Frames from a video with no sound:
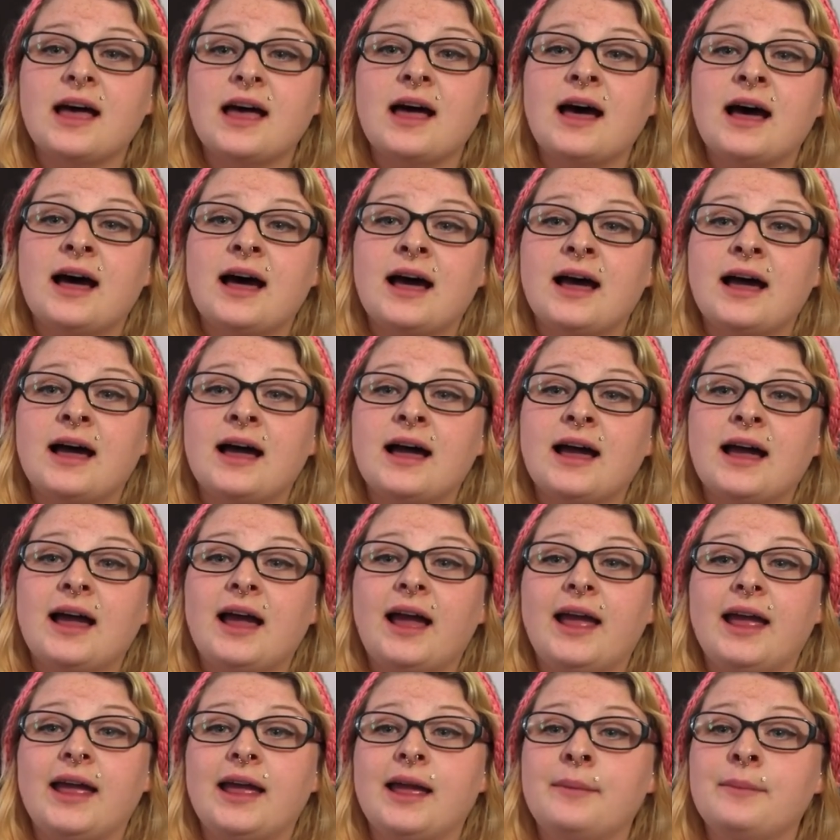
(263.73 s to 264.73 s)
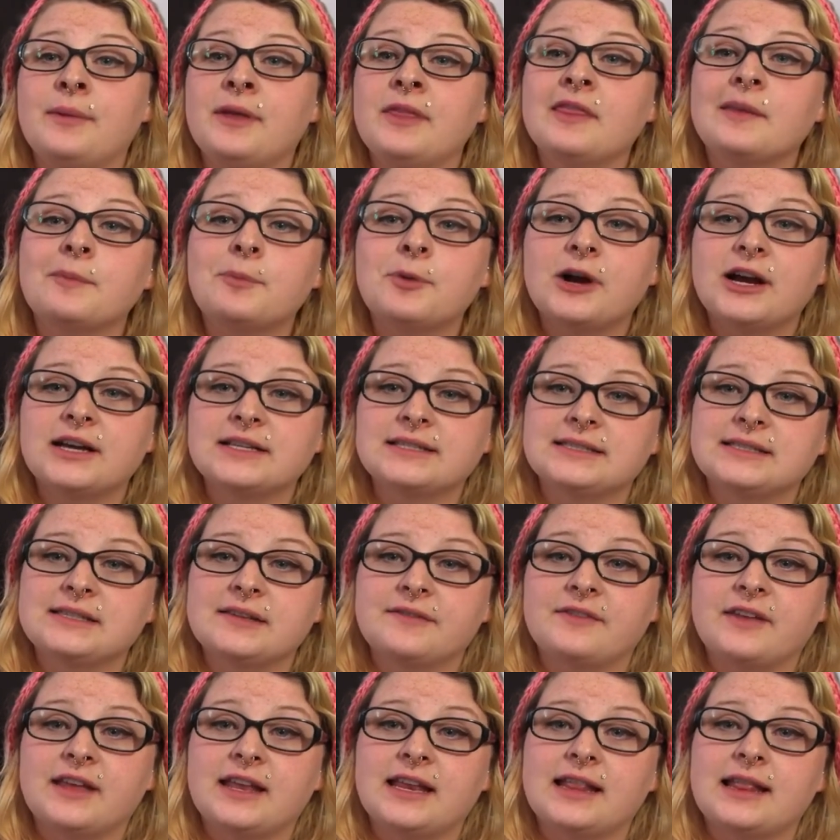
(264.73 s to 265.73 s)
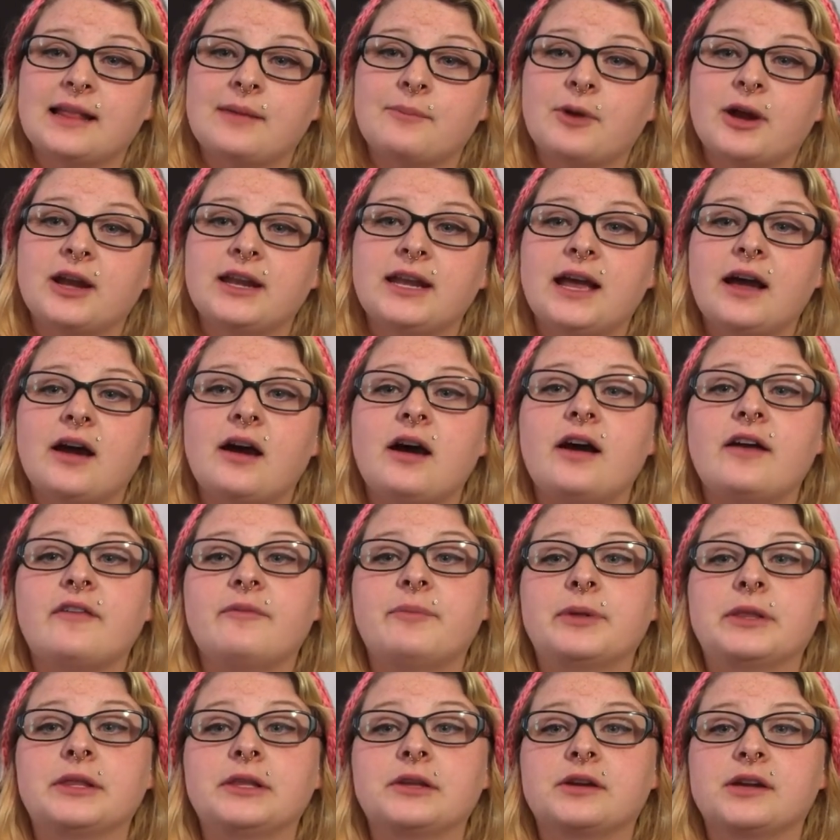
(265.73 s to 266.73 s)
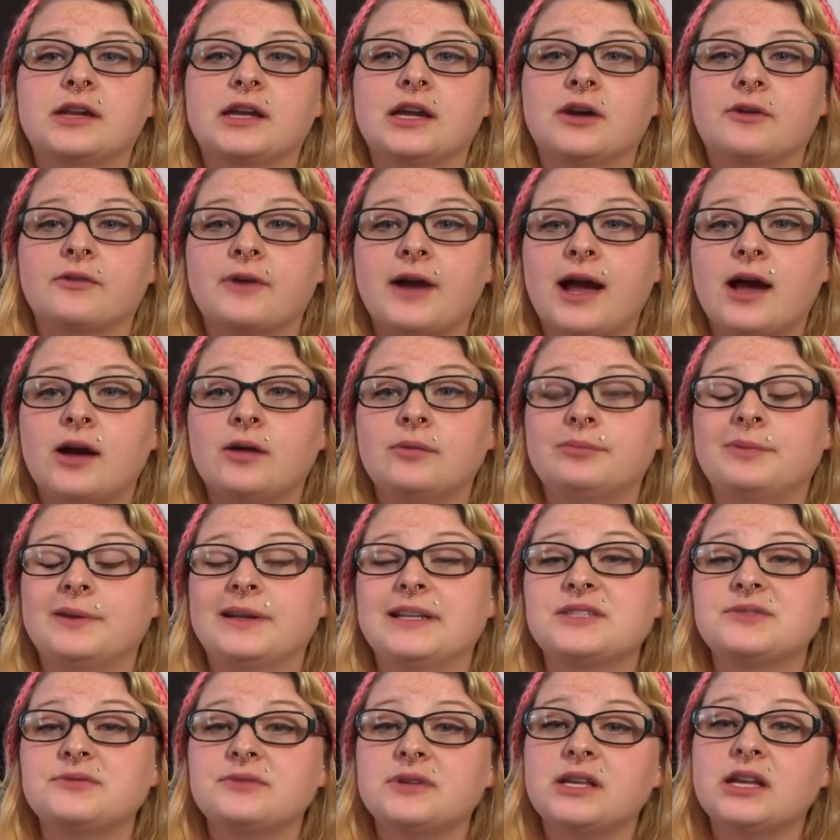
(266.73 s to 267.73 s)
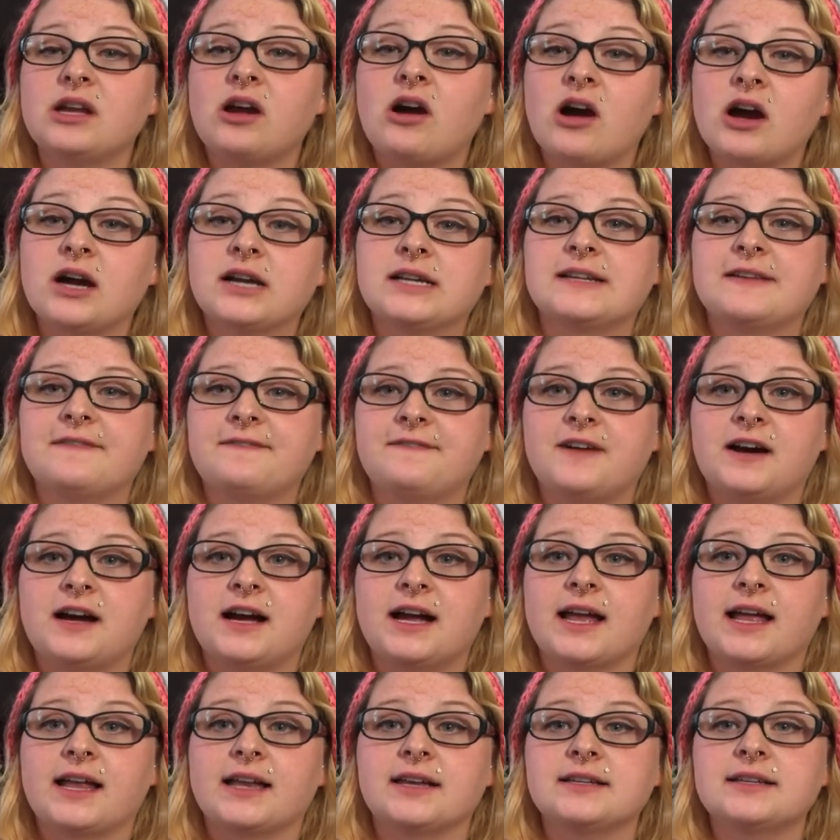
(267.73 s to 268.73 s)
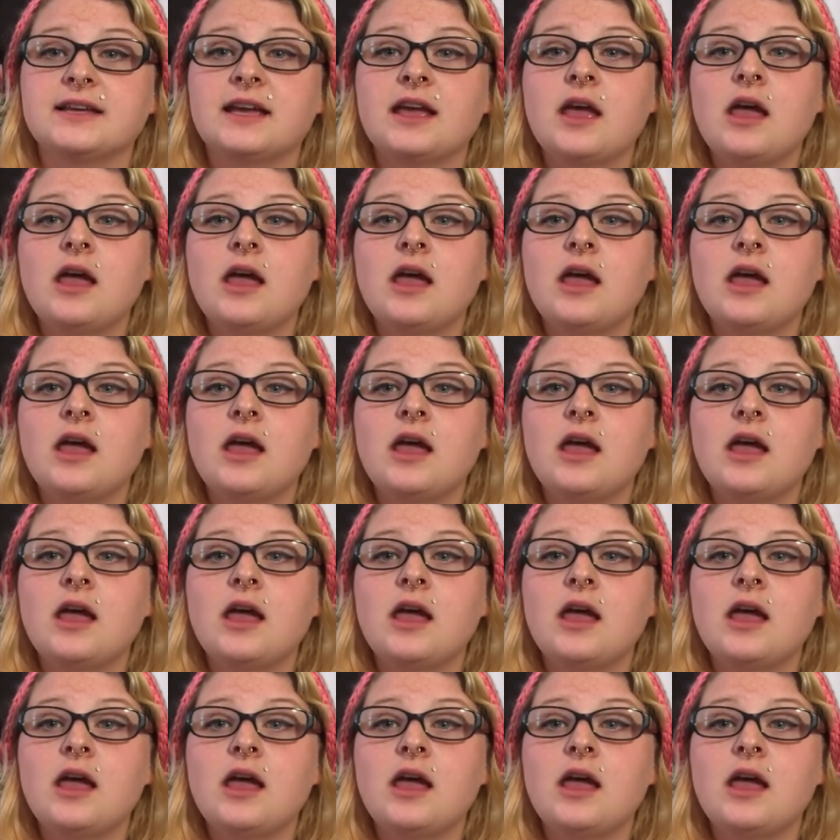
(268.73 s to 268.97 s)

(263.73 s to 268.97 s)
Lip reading: I am in the process of getting them right now. I've been looking around, but it's really hard to find